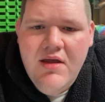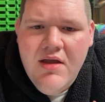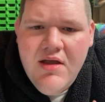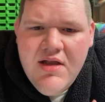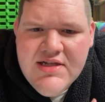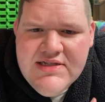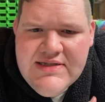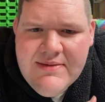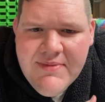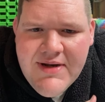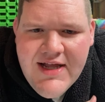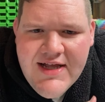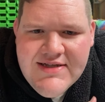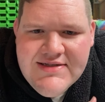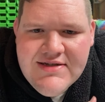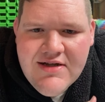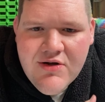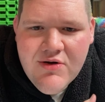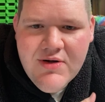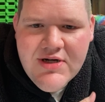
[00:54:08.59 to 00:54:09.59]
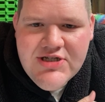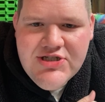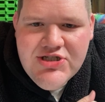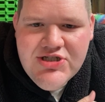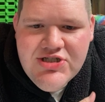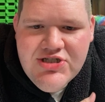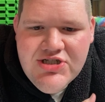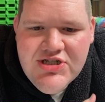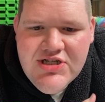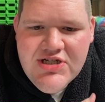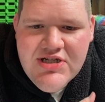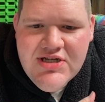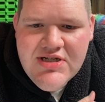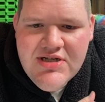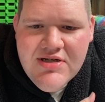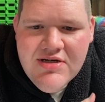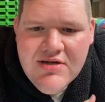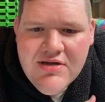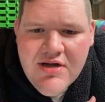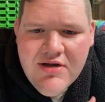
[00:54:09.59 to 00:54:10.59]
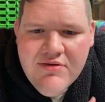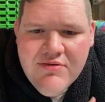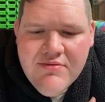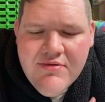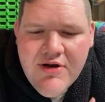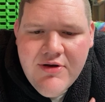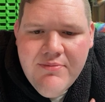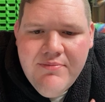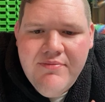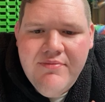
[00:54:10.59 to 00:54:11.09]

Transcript: Somebody ask a question. Oh, no.